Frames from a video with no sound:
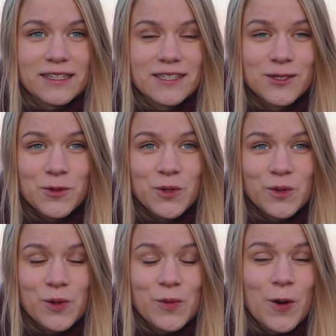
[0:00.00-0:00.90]

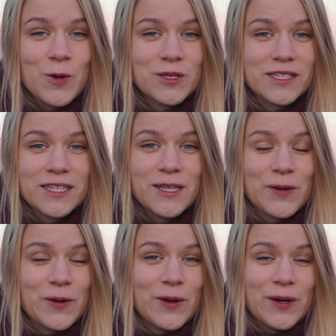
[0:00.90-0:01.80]
Soon we won't see
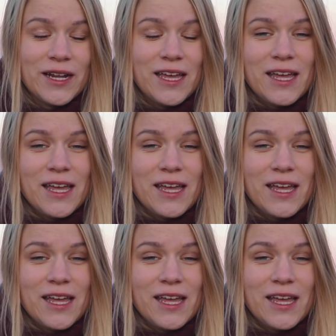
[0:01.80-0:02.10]
her